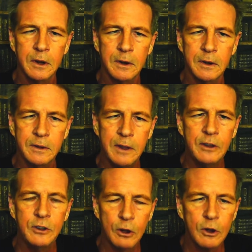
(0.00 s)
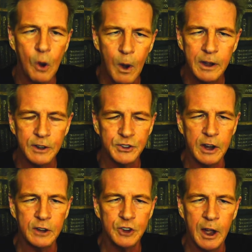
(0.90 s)
you're going to see
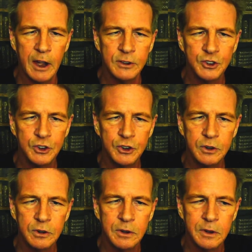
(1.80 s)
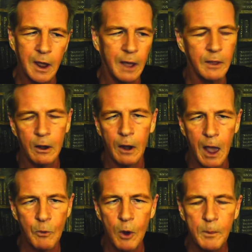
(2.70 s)
a change. Now, there are a
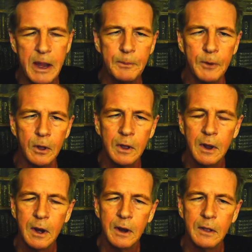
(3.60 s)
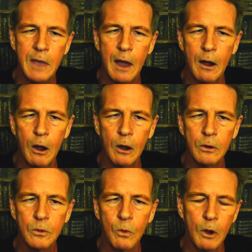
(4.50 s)
lot more people that are
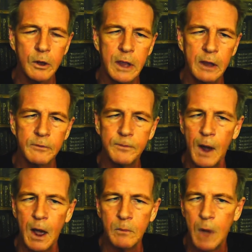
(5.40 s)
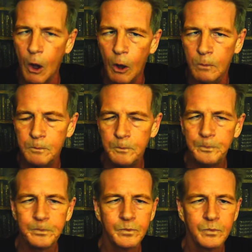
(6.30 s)
working from home.
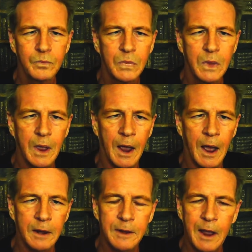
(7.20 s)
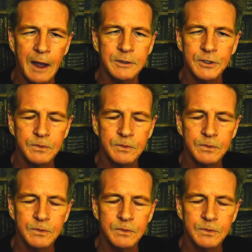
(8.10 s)
And